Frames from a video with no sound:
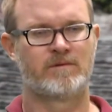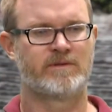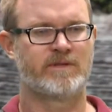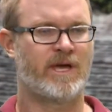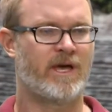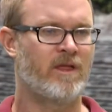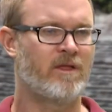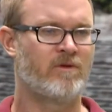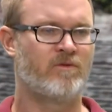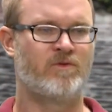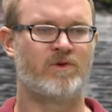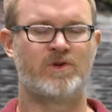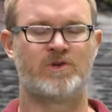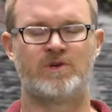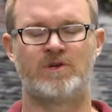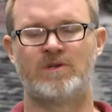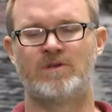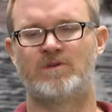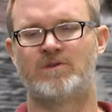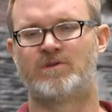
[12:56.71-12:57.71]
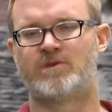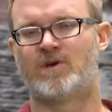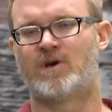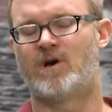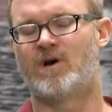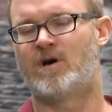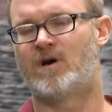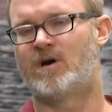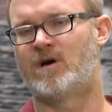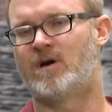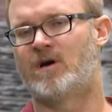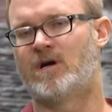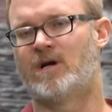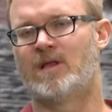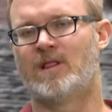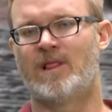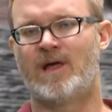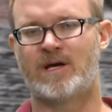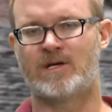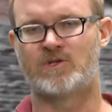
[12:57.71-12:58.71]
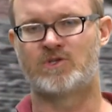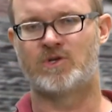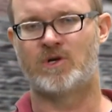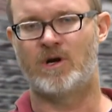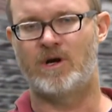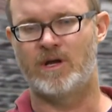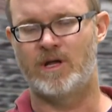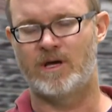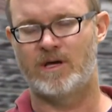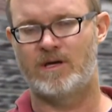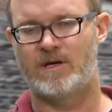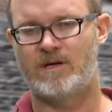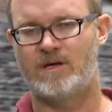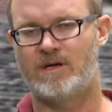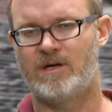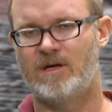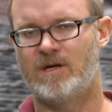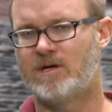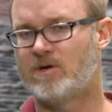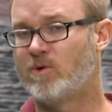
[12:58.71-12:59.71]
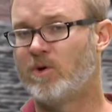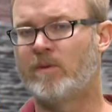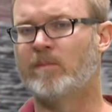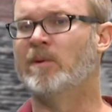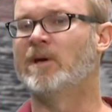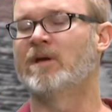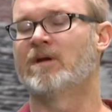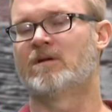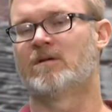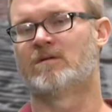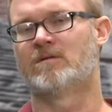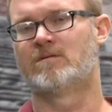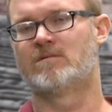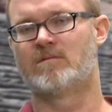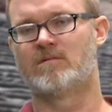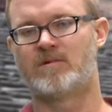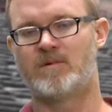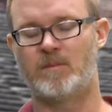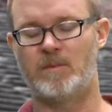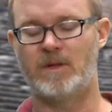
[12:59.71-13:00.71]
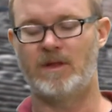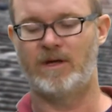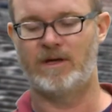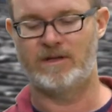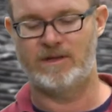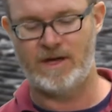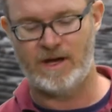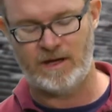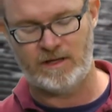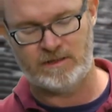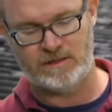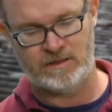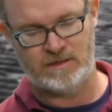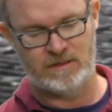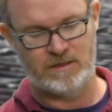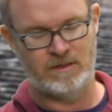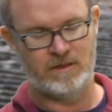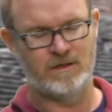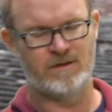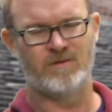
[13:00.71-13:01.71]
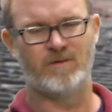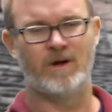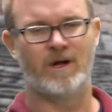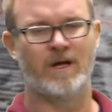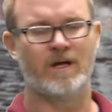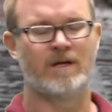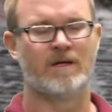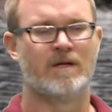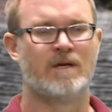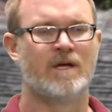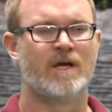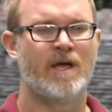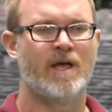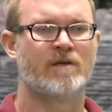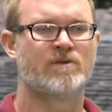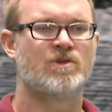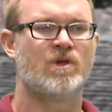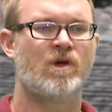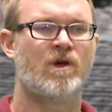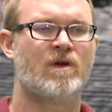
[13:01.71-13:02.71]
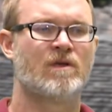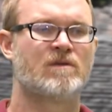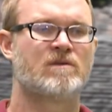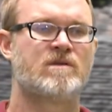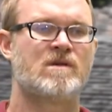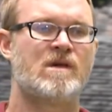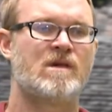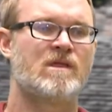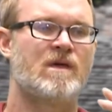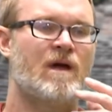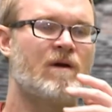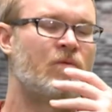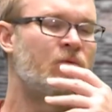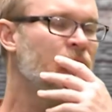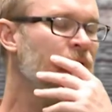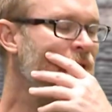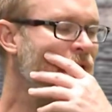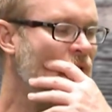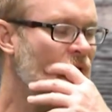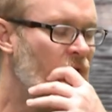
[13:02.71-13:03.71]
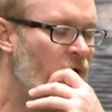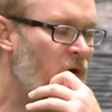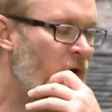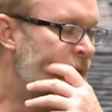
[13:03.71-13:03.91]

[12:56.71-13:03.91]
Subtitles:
televisions are electronic equipment, something like that, right? And so you can see that really